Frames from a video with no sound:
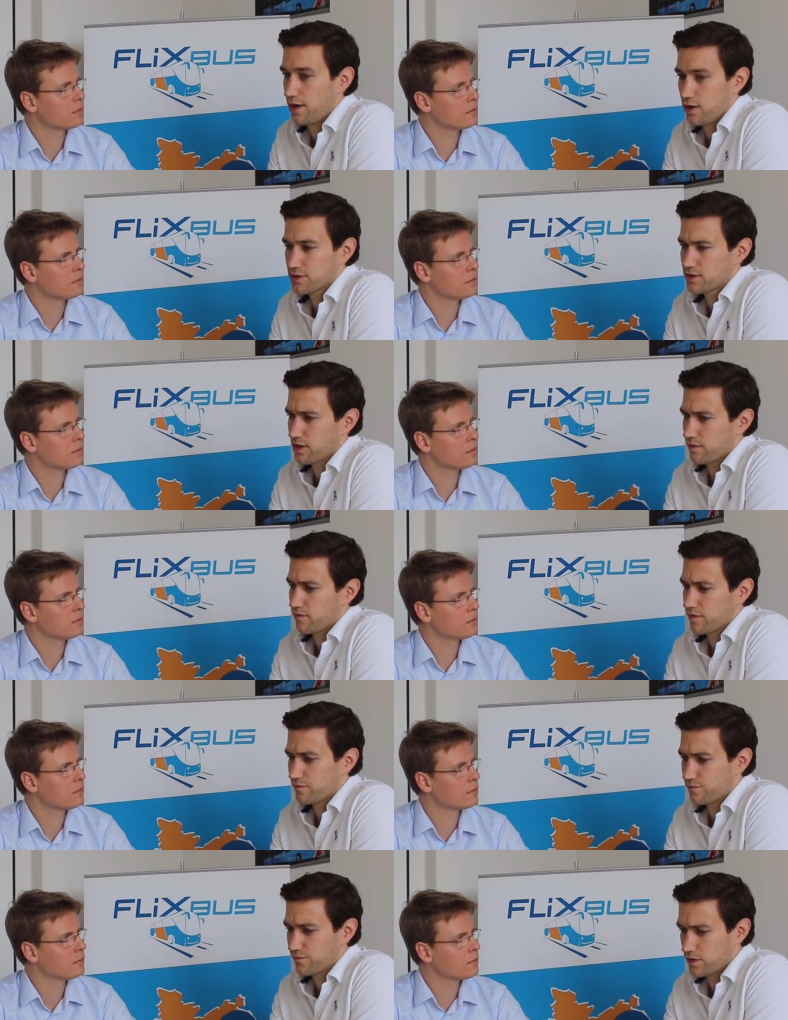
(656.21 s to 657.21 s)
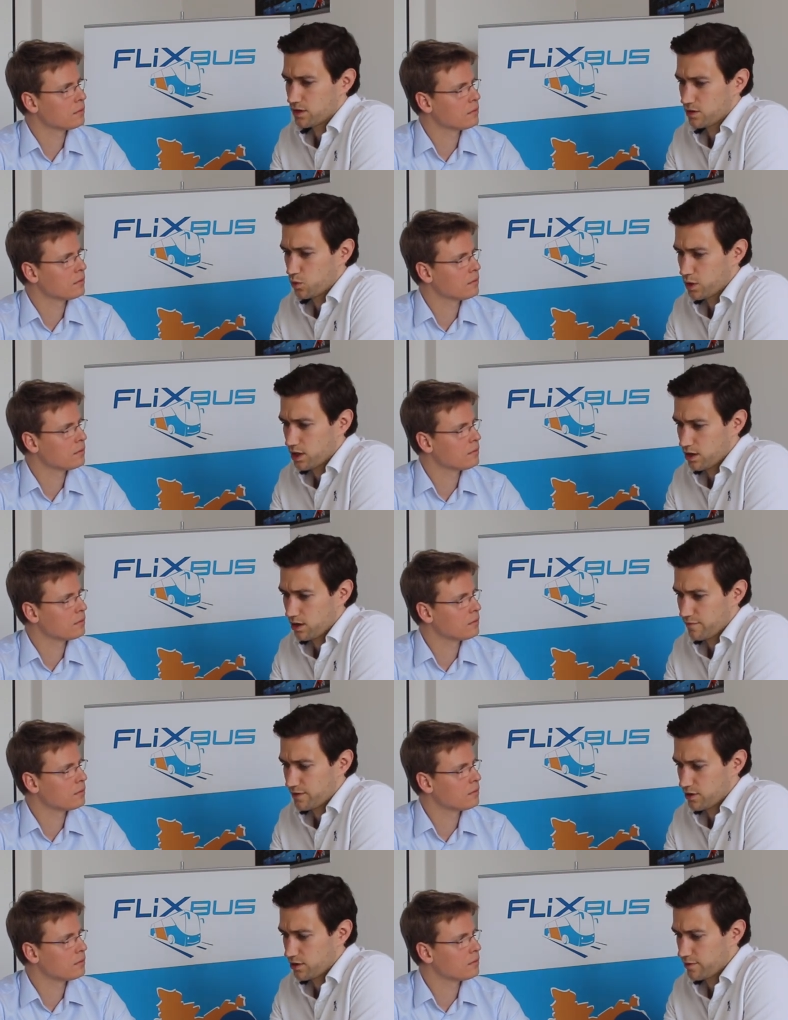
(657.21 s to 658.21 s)
Speaker 1: And also that we, we
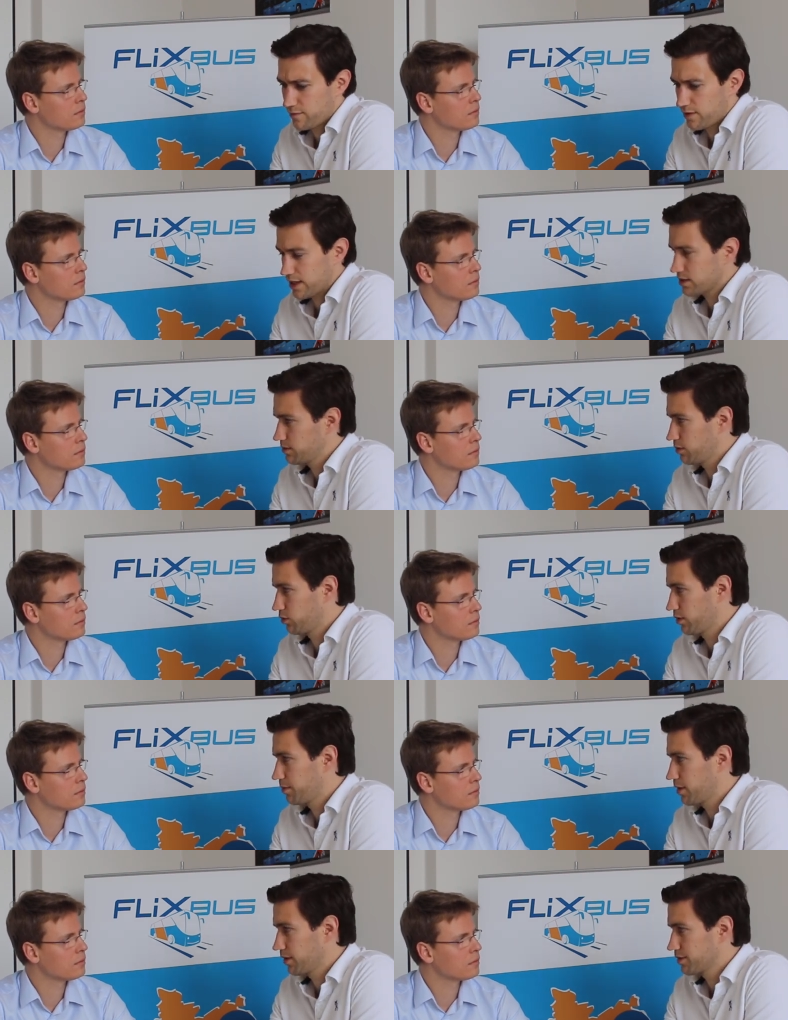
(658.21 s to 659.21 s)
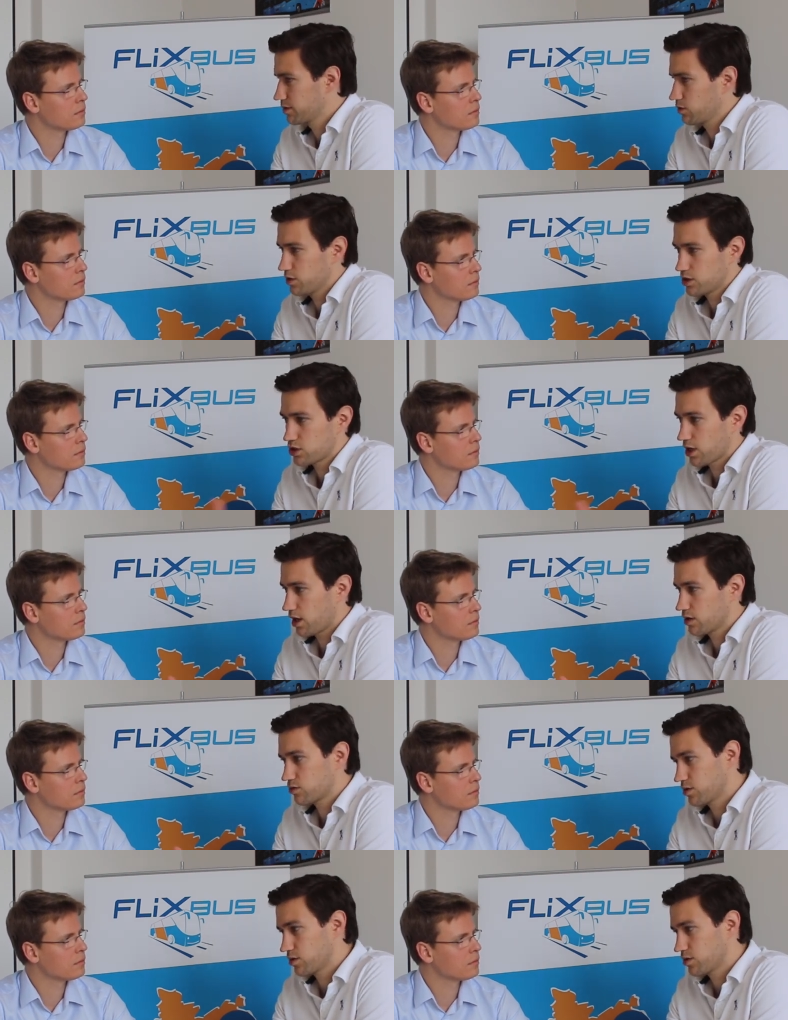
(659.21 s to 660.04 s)
are very flexible with a partner. So we change